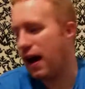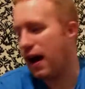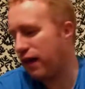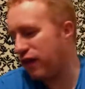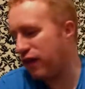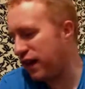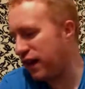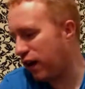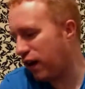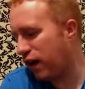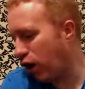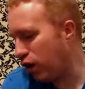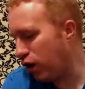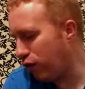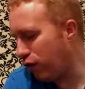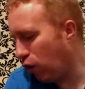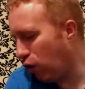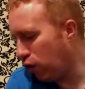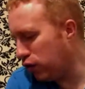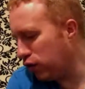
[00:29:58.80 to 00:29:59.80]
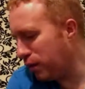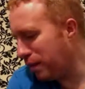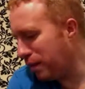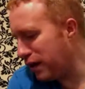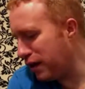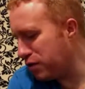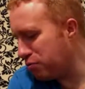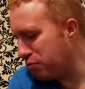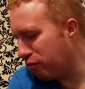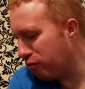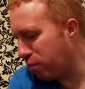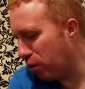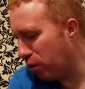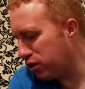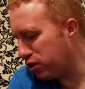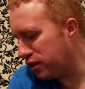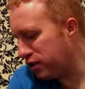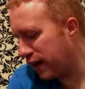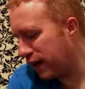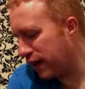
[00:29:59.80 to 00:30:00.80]
I think out of all the beers we've
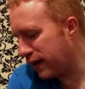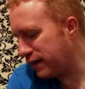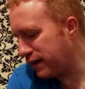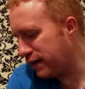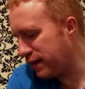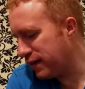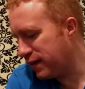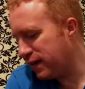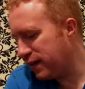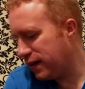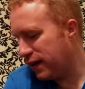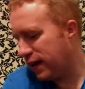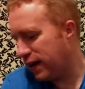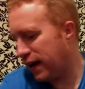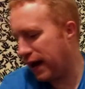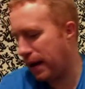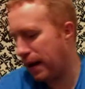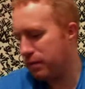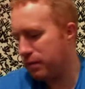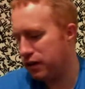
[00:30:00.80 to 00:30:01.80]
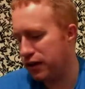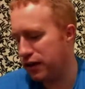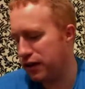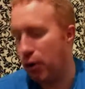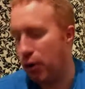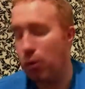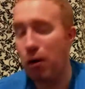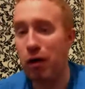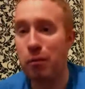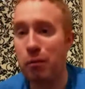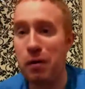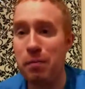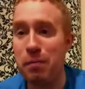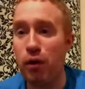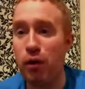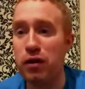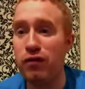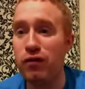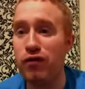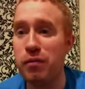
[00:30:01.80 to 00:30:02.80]
bought tonight, we
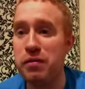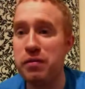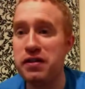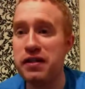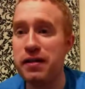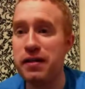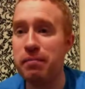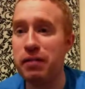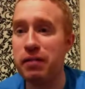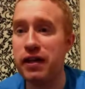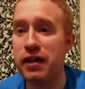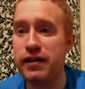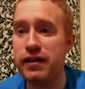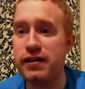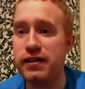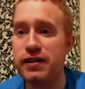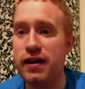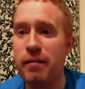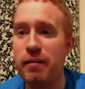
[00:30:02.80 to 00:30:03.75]
bought them from the same place,